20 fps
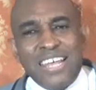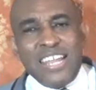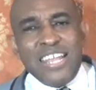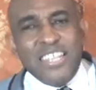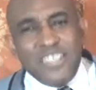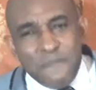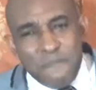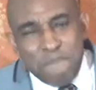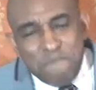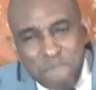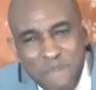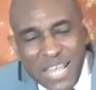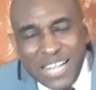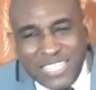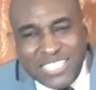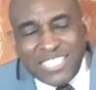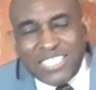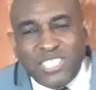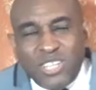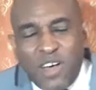That in the
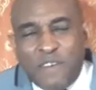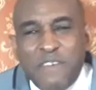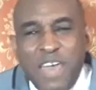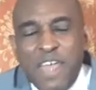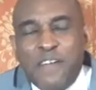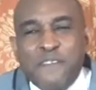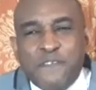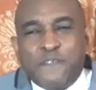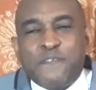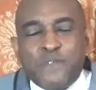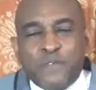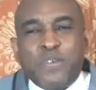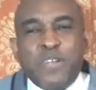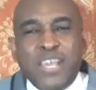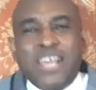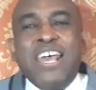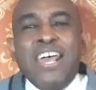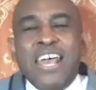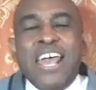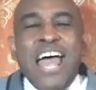midst of
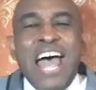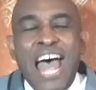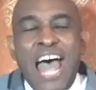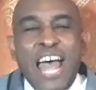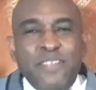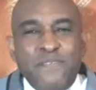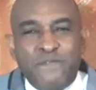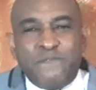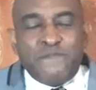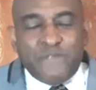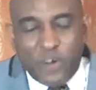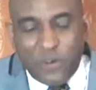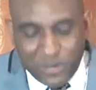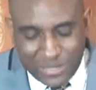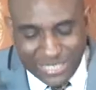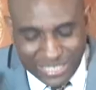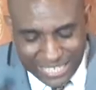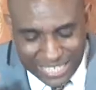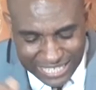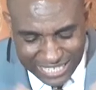every
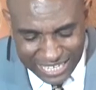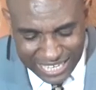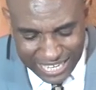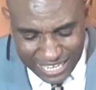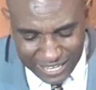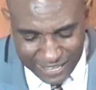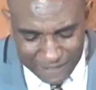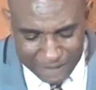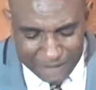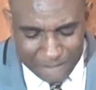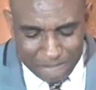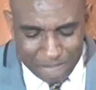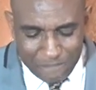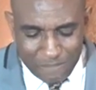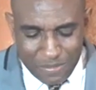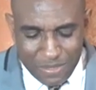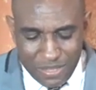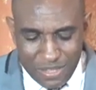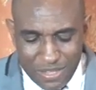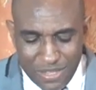adversity,
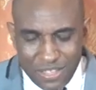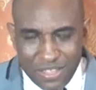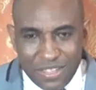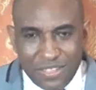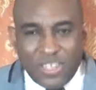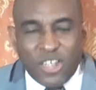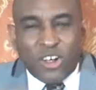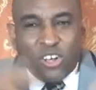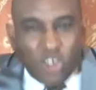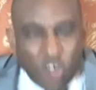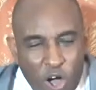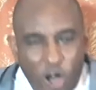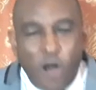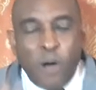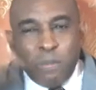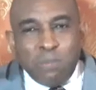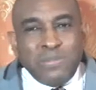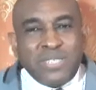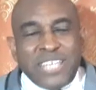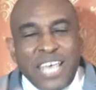there
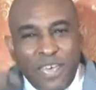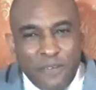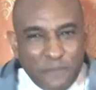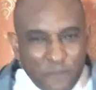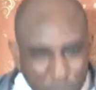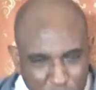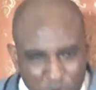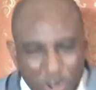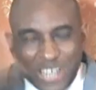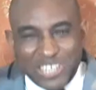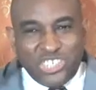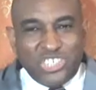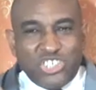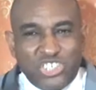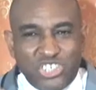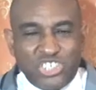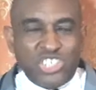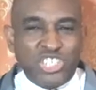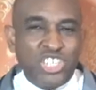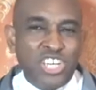comes a
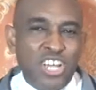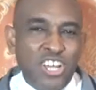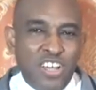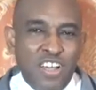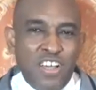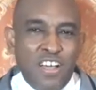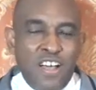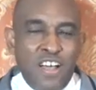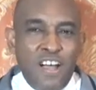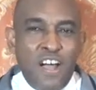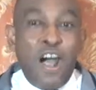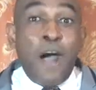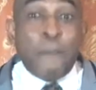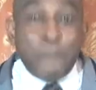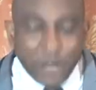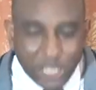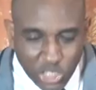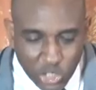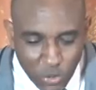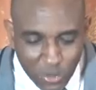fresh
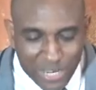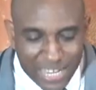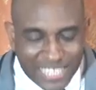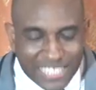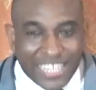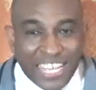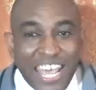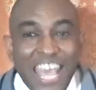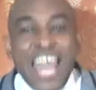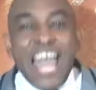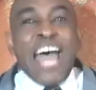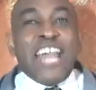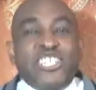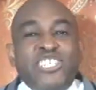opportunity.